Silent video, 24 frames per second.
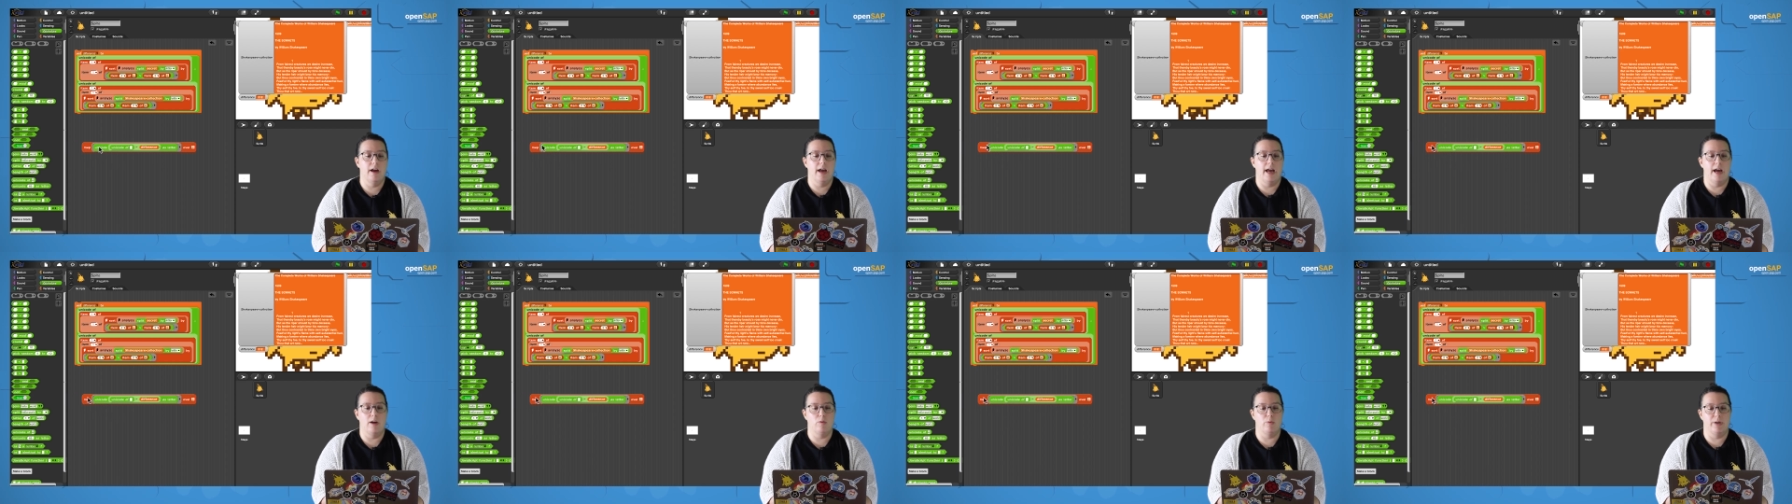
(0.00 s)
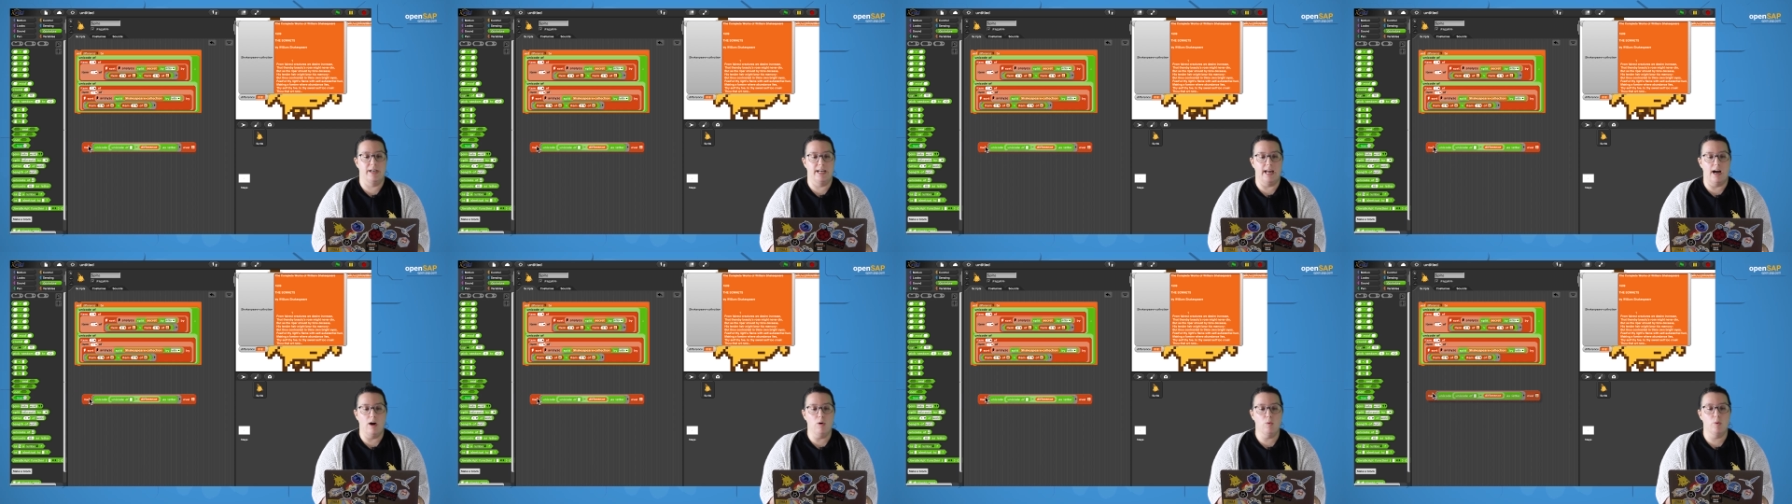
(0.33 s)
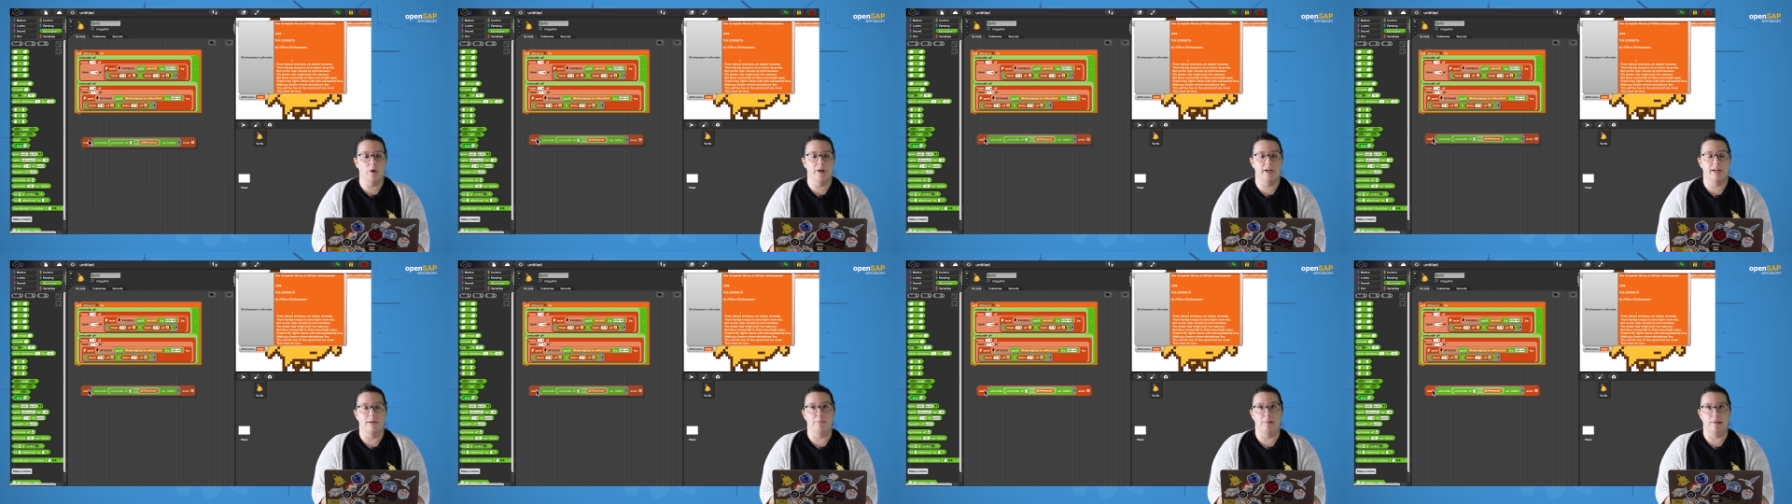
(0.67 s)
And we now
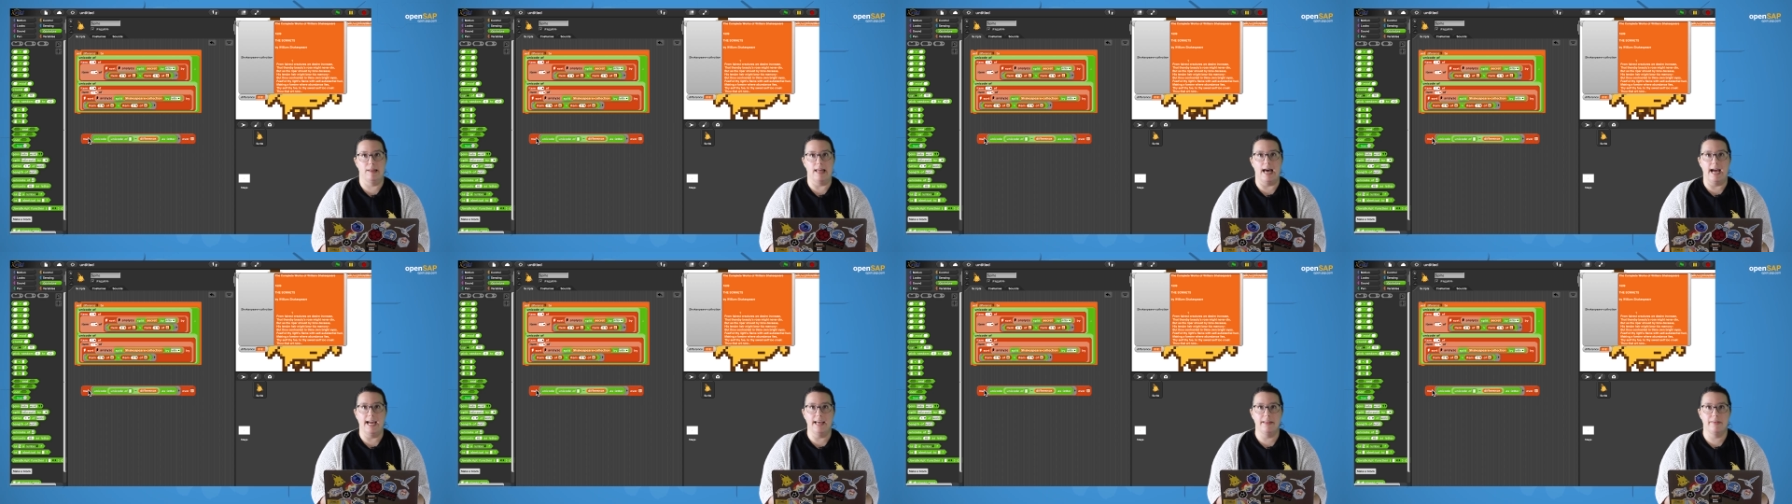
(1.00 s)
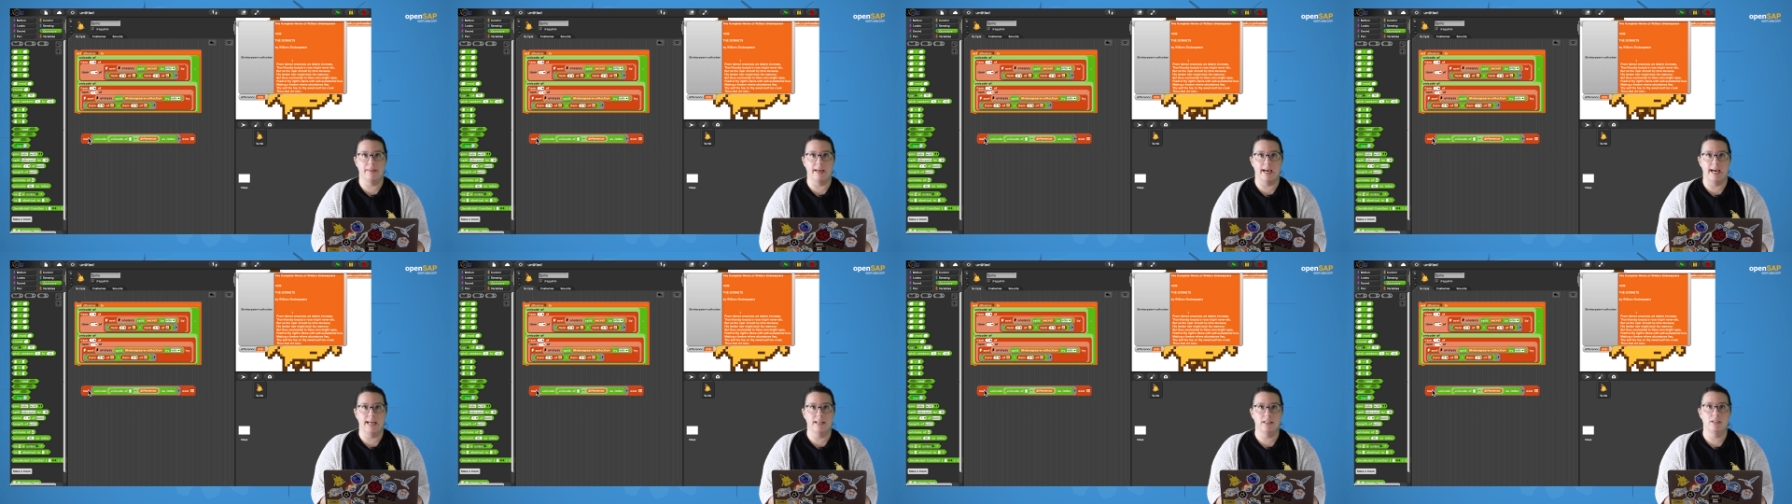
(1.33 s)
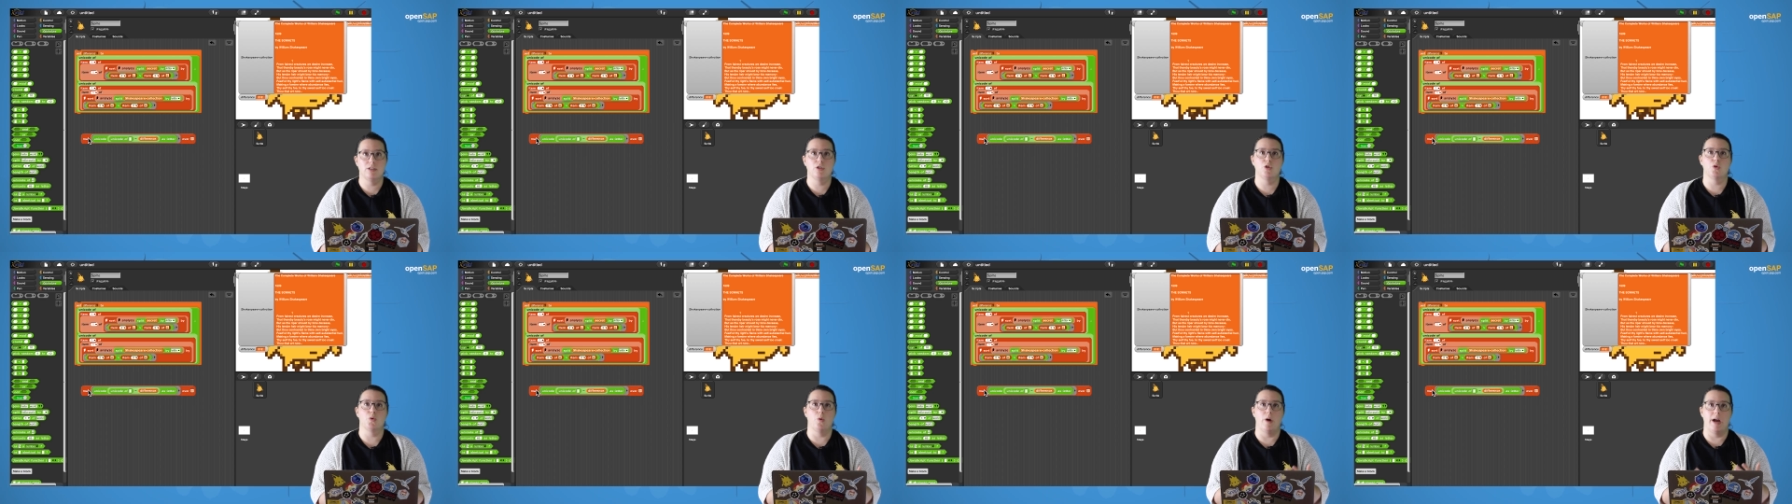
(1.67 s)
want to apply
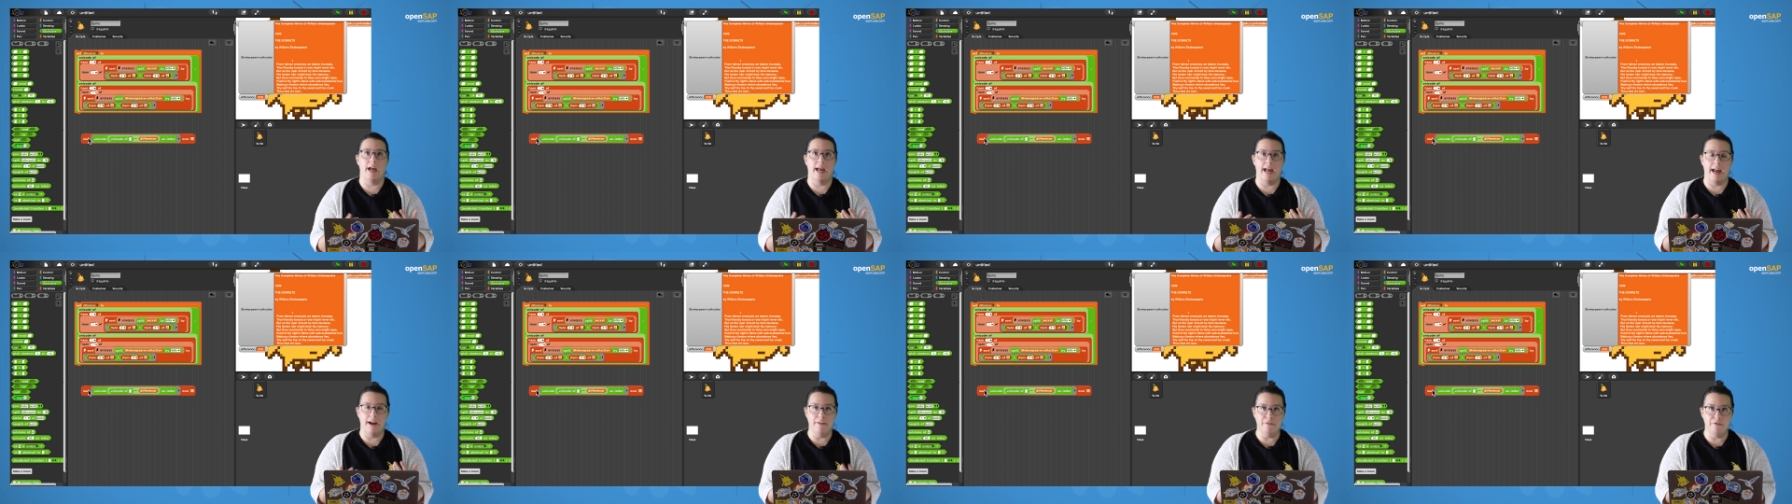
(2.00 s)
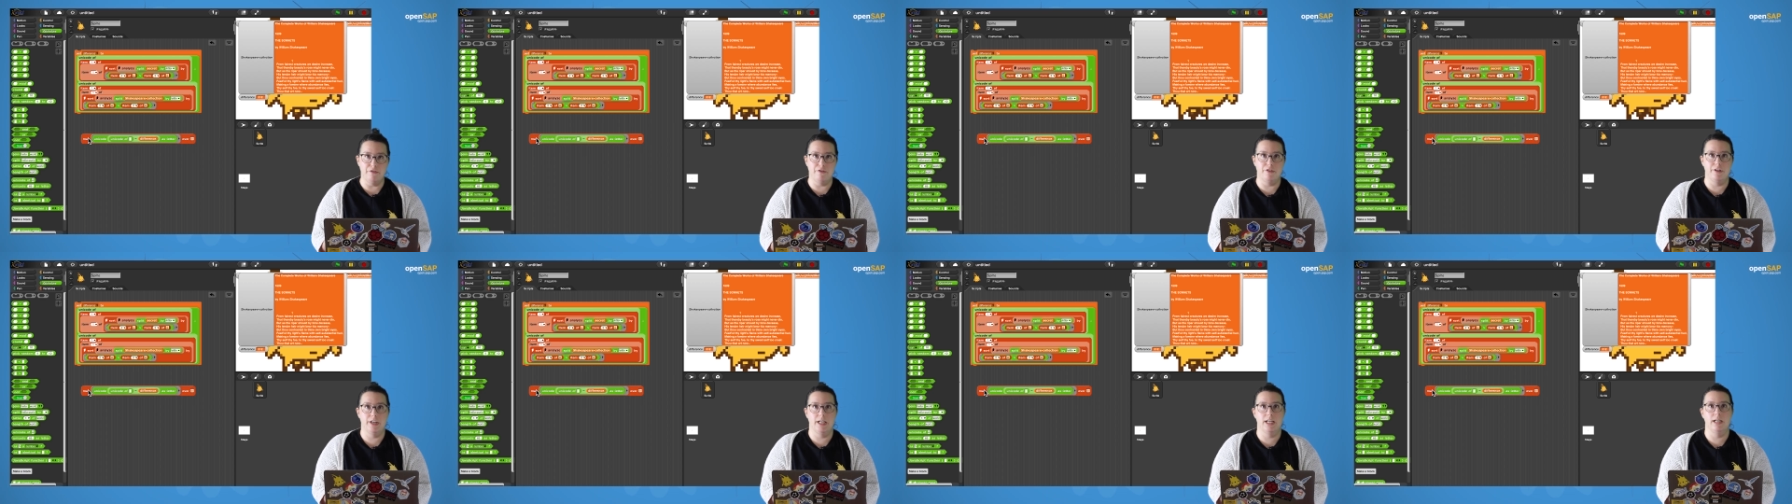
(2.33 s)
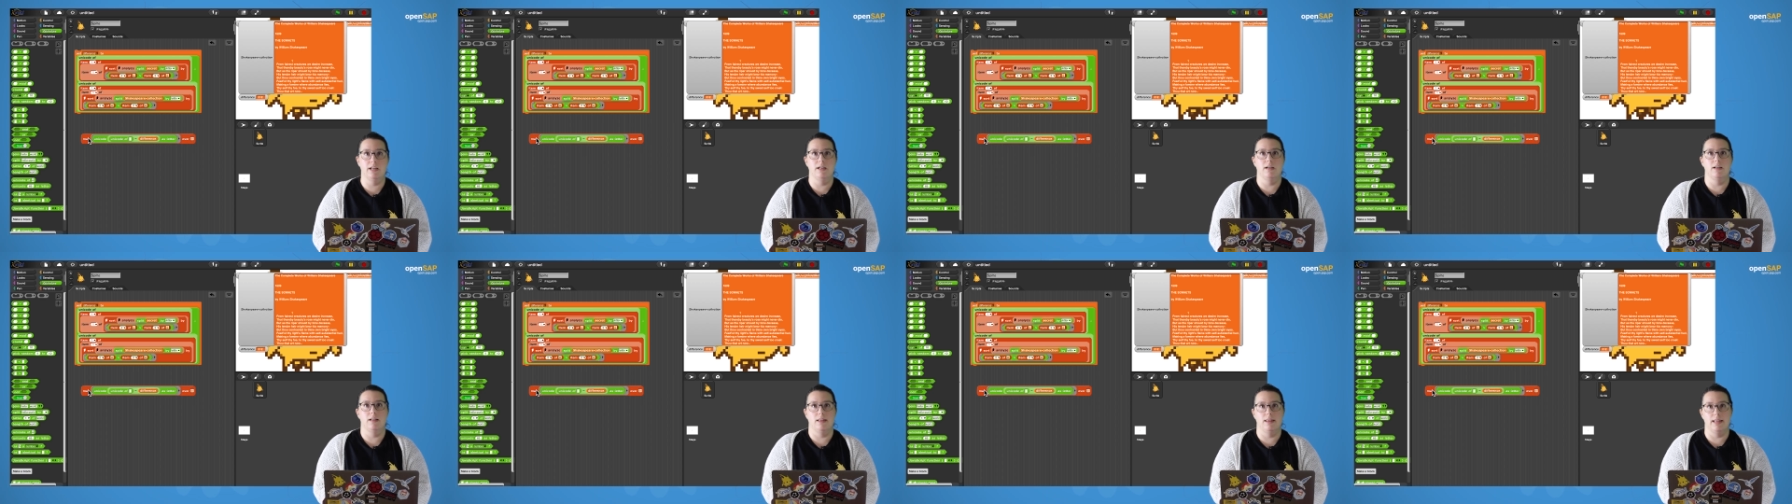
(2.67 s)
that to
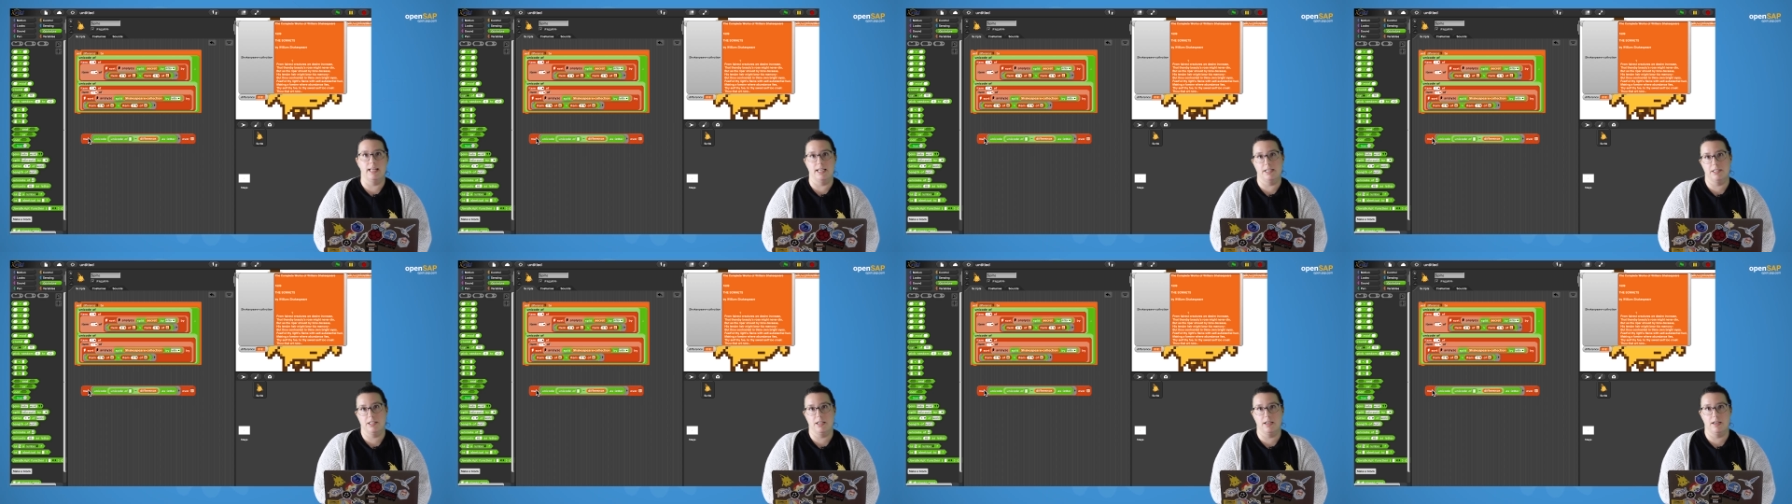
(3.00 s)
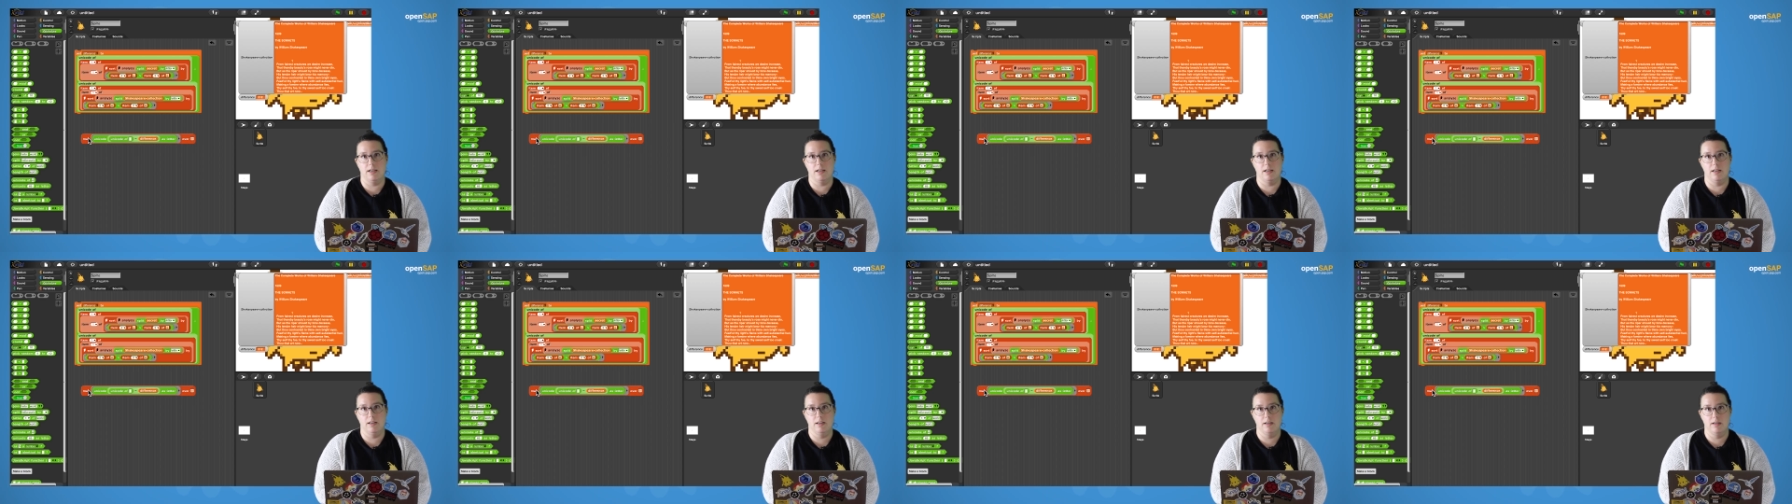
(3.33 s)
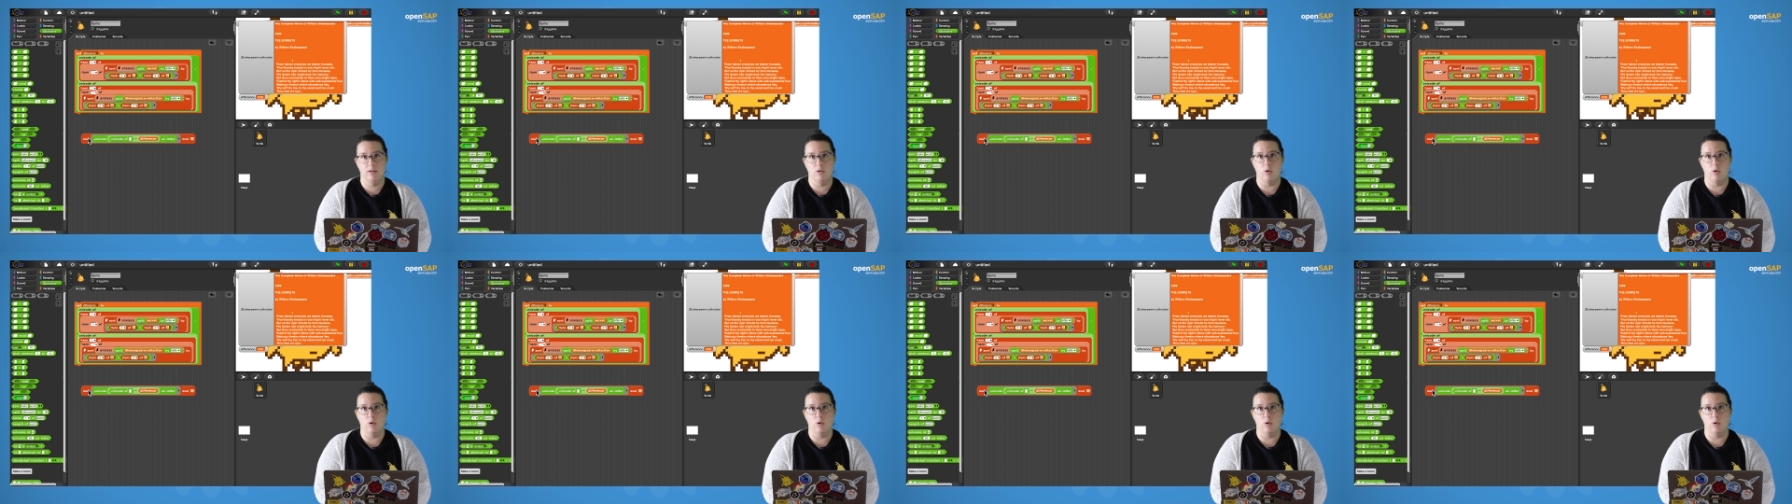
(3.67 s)
every letter